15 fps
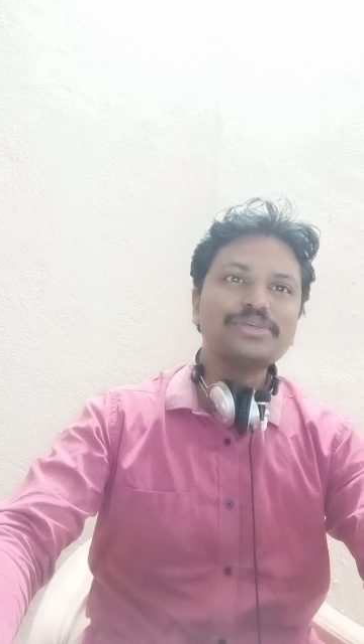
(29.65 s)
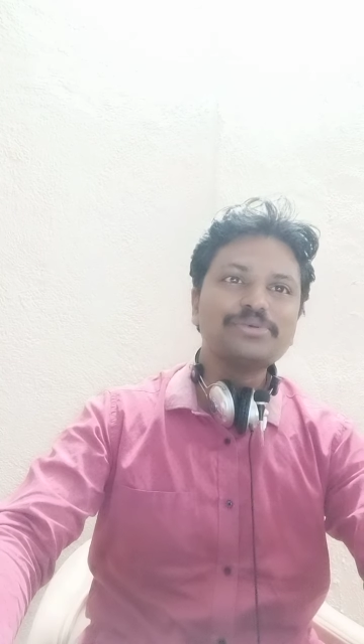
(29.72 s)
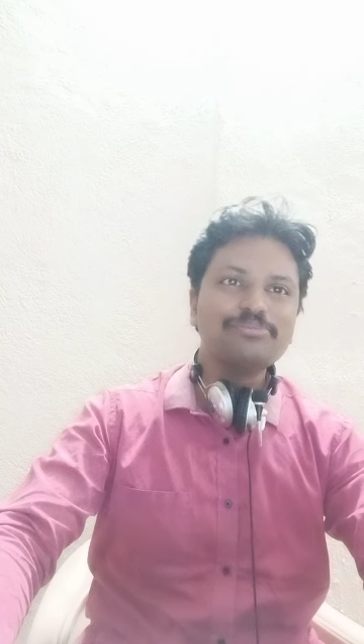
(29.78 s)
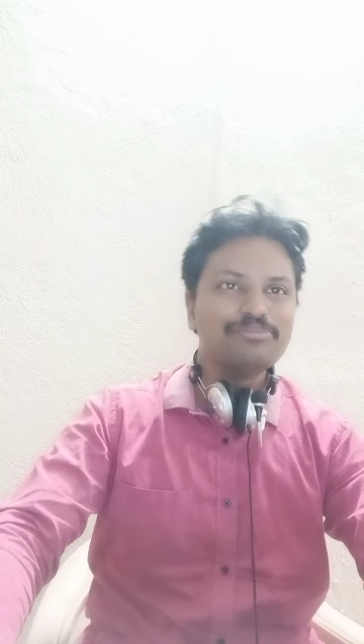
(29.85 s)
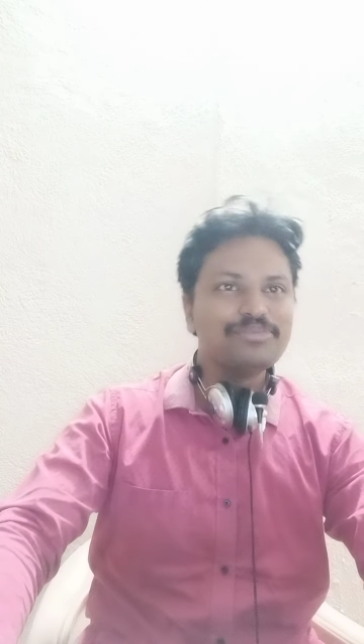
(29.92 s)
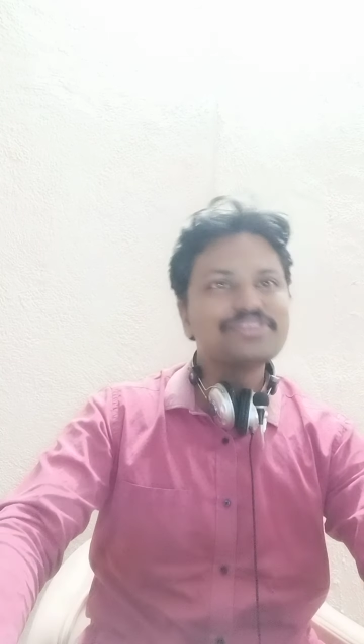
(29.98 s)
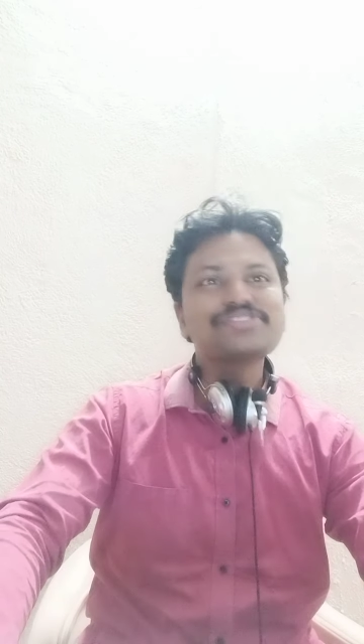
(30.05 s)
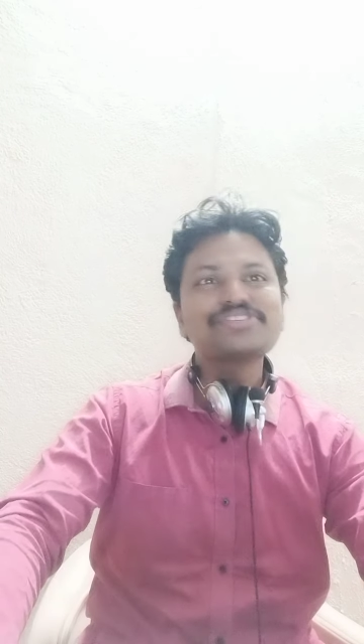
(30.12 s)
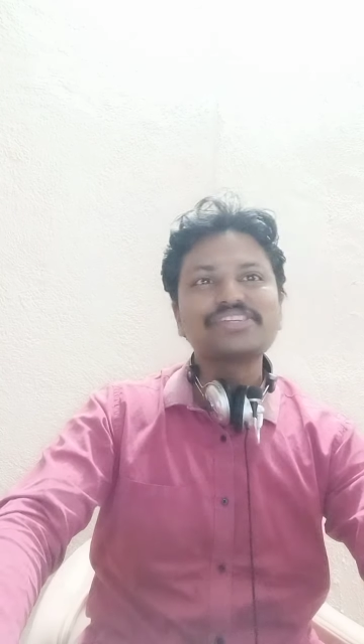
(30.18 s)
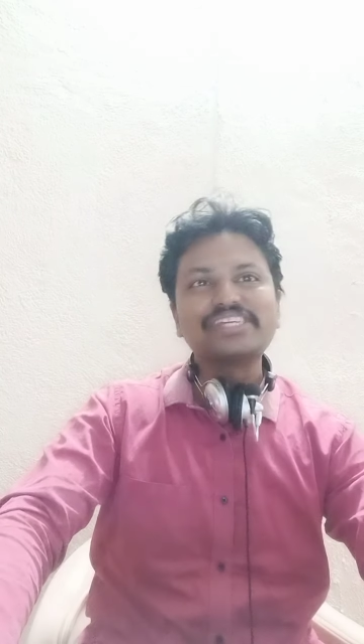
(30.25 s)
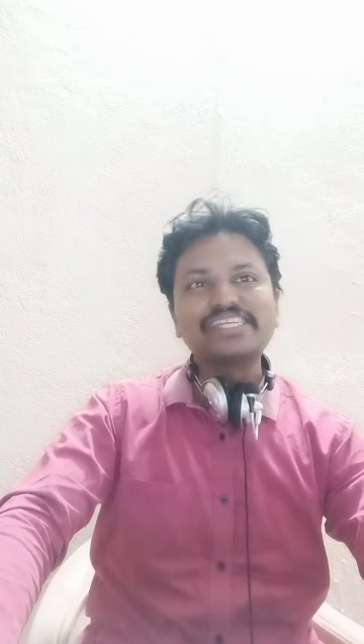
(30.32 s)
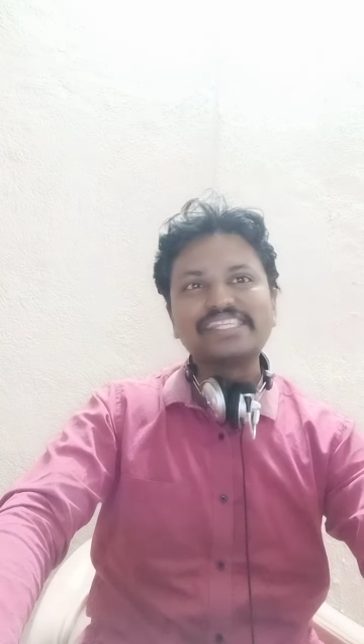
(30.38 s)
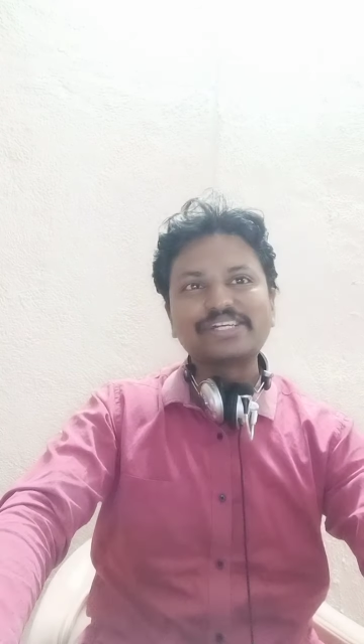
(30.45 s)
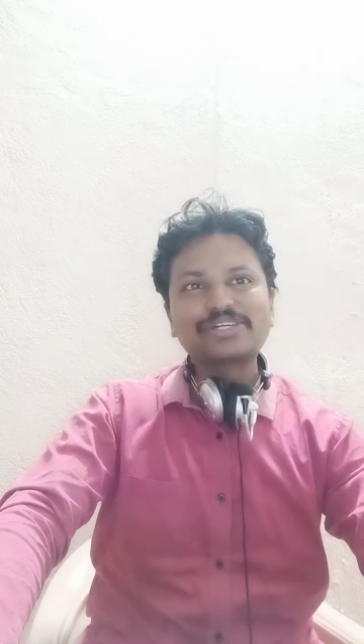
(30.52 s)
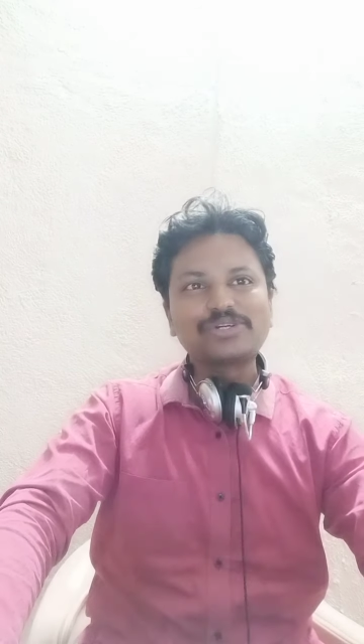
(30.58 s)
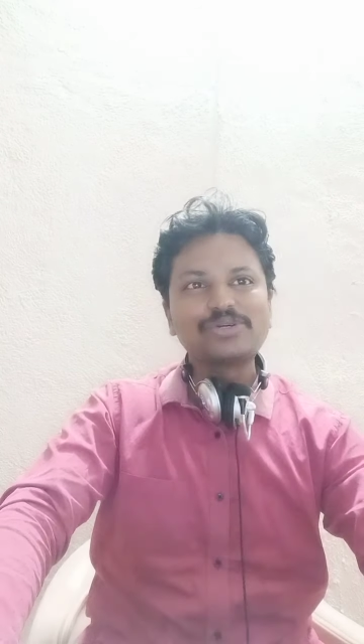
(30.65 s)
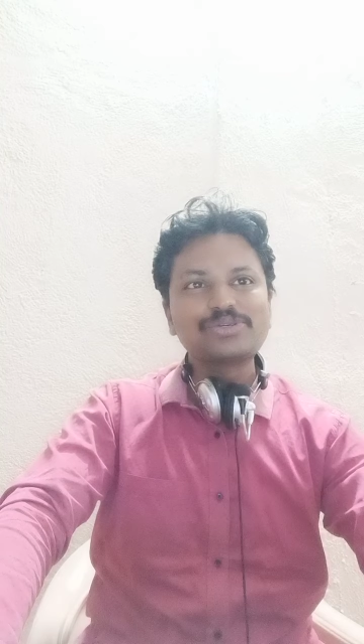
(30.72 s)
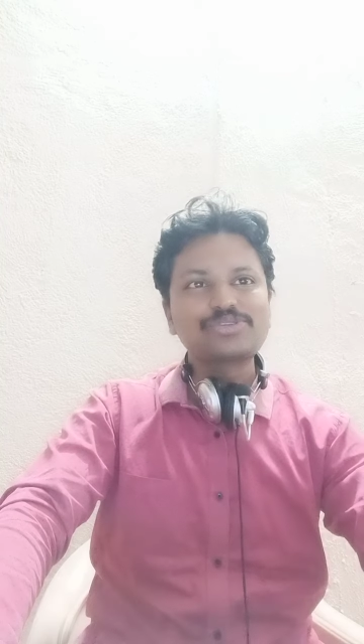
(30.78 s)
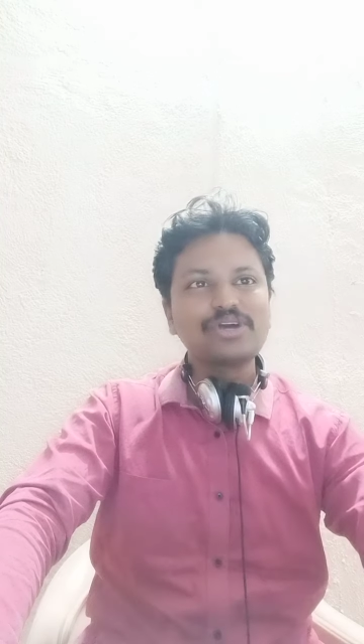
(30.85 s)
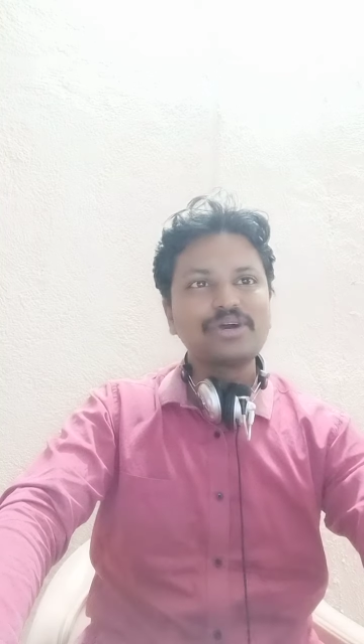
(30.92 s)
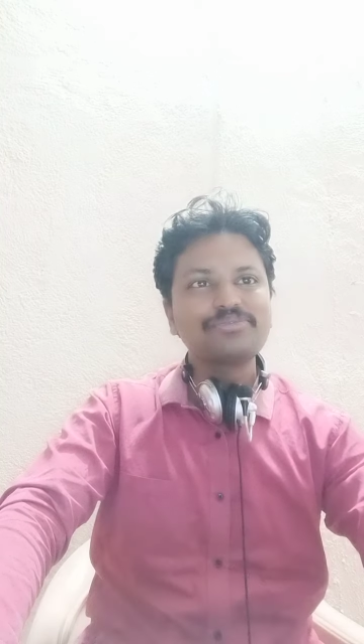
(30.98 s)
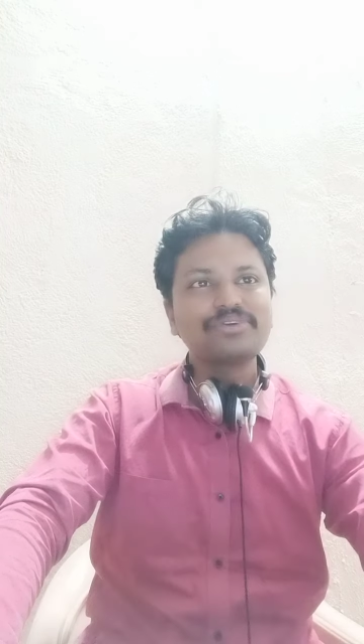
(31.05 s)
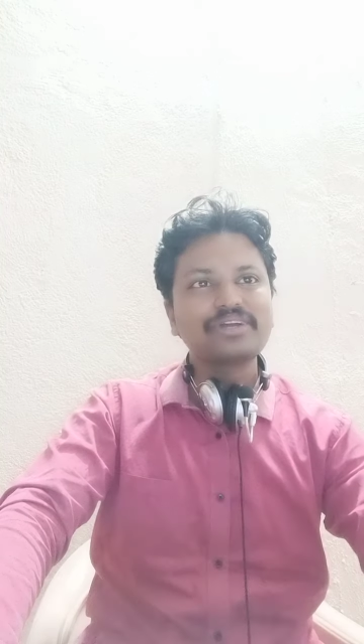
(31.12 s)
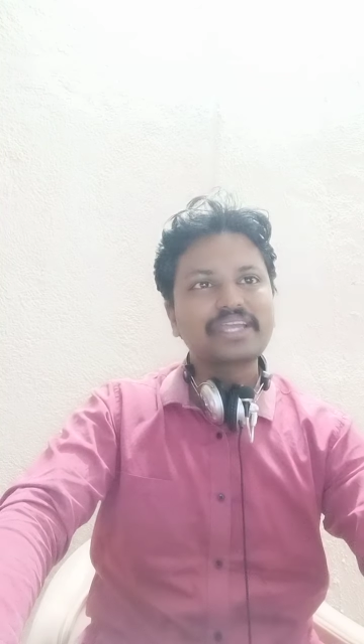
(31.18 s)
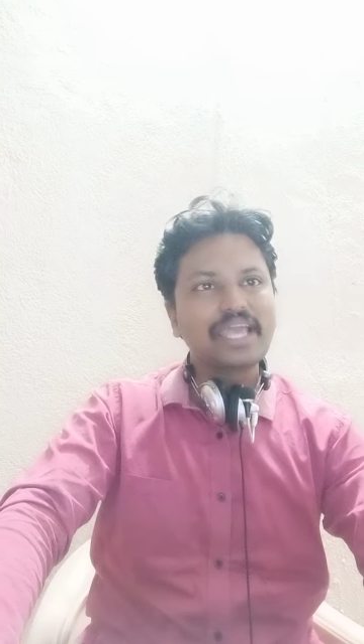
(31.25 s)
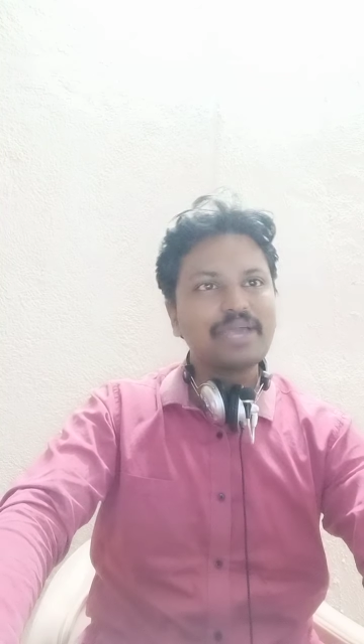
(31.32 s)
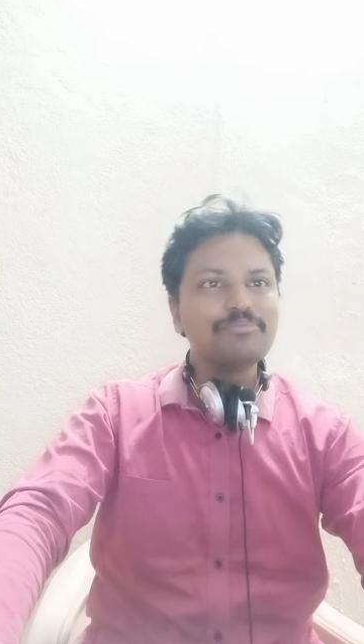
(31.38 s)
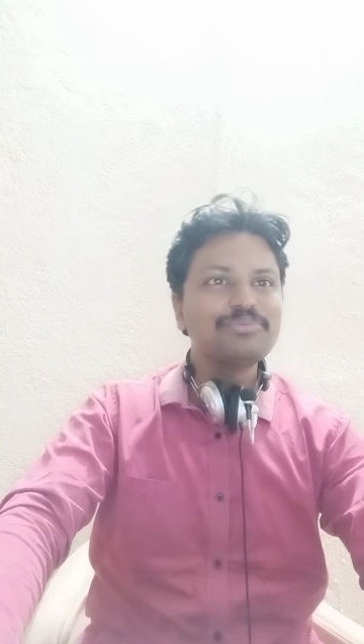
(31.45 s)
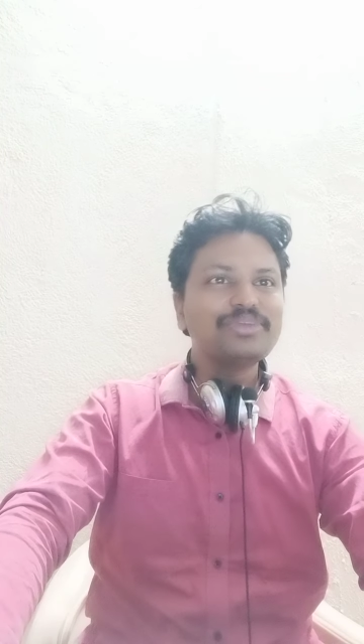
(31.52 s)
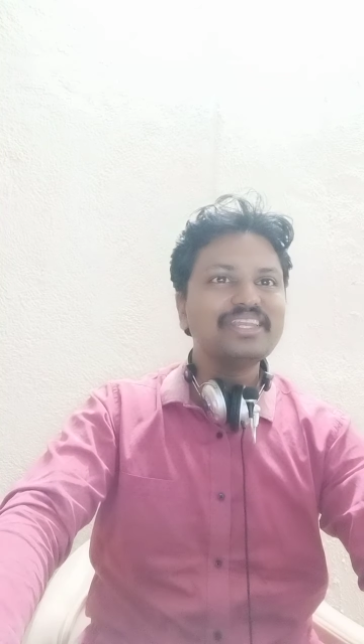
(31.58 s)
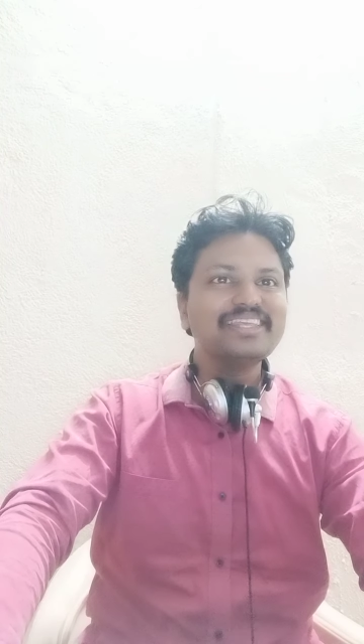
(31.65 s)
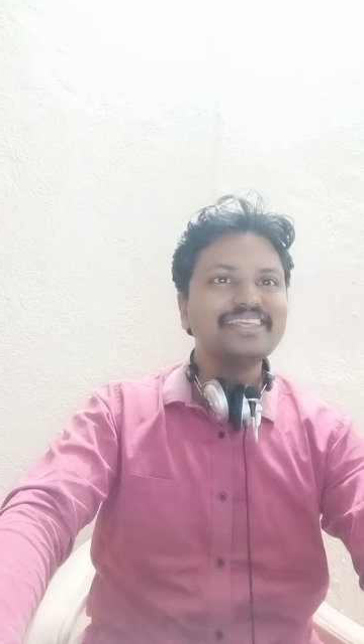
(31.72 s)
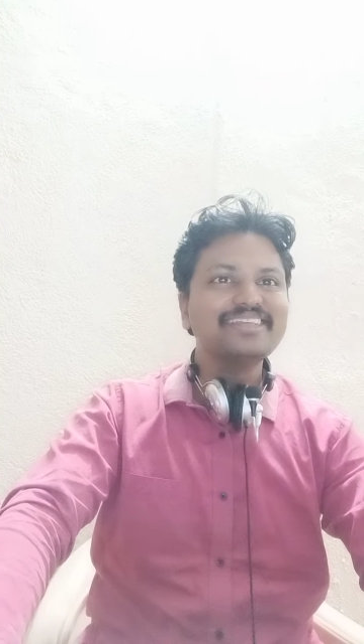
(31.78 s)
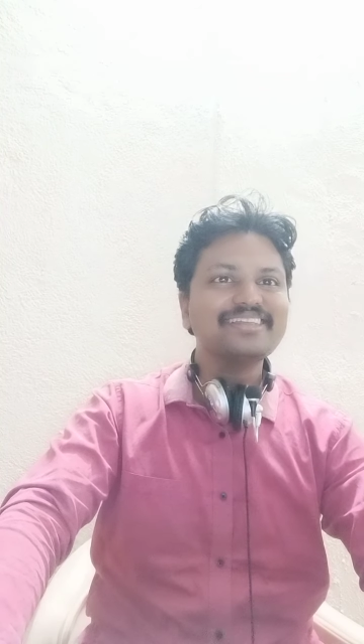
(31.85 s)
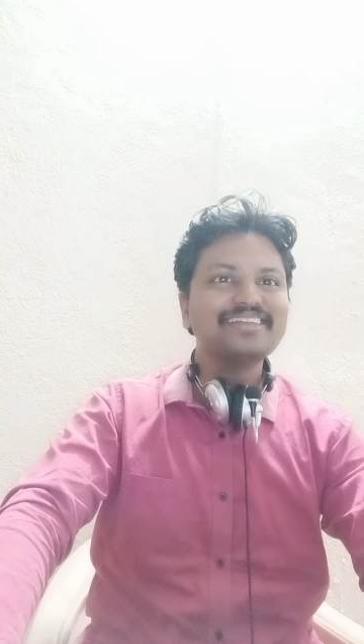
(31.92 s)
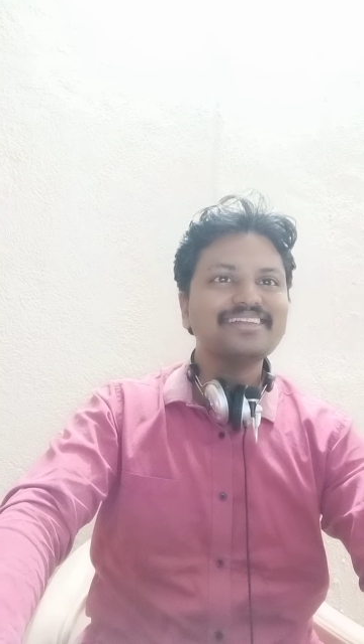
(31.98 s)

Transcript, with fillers: Missed in the court of Kampili.